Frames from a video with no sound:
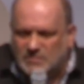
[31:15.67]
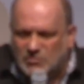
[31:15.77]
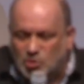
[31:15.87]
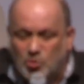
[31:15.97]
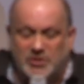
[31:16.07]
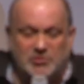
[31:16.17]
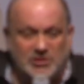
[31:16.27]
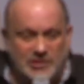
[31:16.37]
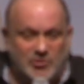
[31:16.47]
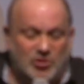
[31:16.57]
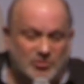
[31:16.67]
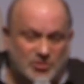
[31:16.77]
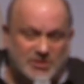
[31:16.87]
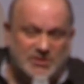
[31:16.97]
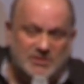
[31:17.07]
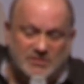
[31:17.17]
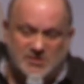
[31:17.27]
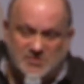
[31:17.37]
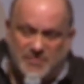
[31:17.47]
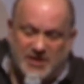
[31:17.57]
going to Lebanon to kill
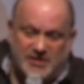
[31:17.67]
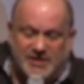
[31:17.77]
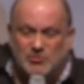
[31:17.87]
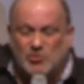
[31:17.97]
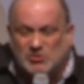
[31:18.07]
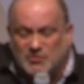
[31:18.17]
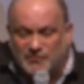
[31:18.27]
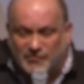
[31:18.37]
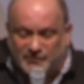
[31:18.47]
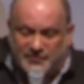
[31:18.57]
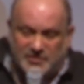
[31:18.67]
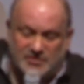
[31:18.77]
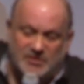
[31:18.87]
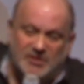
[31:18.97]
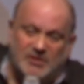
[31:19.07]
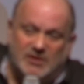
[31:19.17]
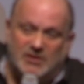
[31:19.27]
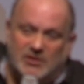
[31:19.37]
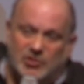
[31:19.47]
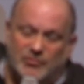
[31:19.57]
this man and to also fulfill
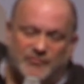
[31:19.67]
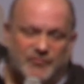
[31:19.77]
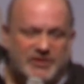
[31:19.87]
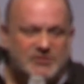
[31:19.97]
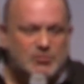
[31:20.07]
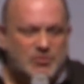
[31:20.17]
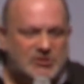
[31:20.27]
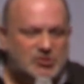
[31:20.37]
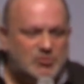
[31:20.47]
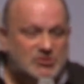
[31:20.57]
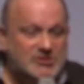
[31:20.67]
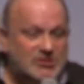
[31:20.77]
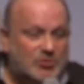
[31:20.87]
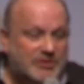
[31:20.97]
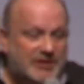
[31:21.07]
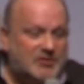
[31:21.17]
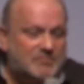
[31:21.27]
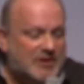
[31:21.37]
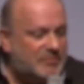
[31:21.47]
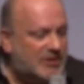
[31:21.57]
her friend's wish, which is, you know, get
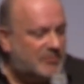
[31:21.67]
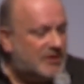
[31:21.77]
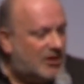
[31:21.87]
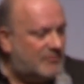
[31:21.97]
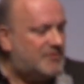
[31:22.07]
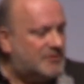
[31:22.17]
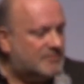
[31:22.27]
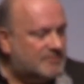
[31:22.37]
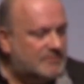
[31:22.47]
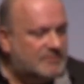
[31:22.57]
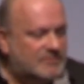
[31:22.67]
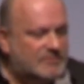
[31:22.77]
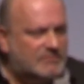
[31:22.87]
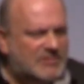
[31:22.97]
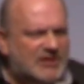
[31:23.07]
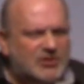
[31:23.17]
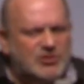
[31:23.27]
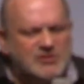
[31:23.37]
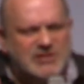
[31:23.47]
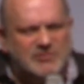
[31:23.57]
my baby out of there. But then it
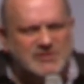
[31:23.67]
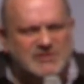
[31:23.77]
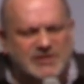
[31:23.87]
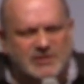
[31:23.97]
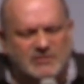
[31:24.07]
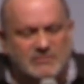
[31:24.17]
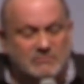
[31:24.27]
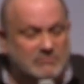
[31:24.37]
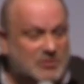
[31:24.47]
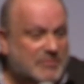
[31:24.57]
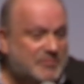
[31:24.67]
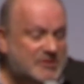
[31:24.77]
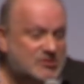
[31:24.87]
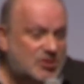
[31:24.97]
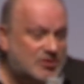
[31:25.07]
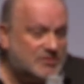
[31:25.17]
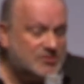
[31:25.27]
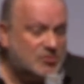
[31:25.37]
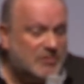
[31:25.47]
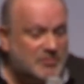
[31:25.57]
turns out he's dead, but maybe he's not.
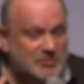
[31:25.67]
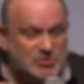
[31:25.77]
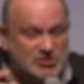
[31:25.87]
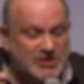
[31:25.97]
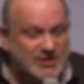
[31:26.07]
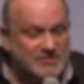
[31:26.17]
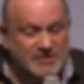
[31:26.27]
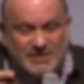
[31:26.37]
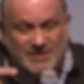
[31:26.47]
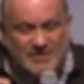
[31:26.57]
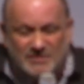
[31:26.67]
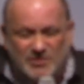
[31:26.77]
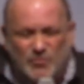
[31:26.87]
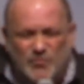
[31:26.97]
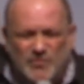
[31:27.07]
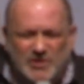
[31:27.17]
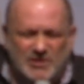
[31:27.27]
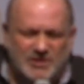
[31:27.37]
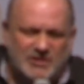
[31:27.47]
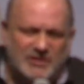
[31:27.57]
So maybe the Mossad did a
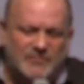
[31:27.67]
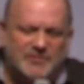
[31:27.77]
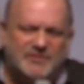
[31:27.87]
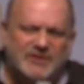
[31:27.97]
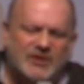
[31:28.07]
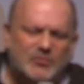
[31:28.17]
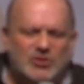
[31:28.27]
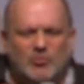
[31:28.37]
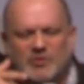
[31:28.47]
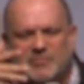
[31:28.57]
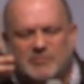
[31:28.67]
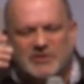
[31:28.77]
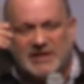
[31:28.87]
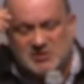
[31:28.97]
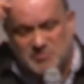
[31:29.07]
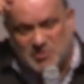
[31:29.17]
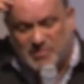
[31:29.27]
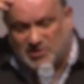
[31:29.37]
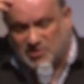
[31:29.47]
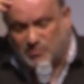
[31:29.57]
really clever thing. And, you know, when people ask me
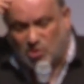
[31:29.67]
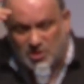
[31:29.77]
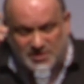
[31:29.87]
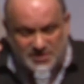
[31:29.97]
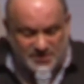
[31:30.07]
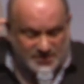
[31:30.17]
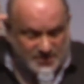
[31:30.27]
about the body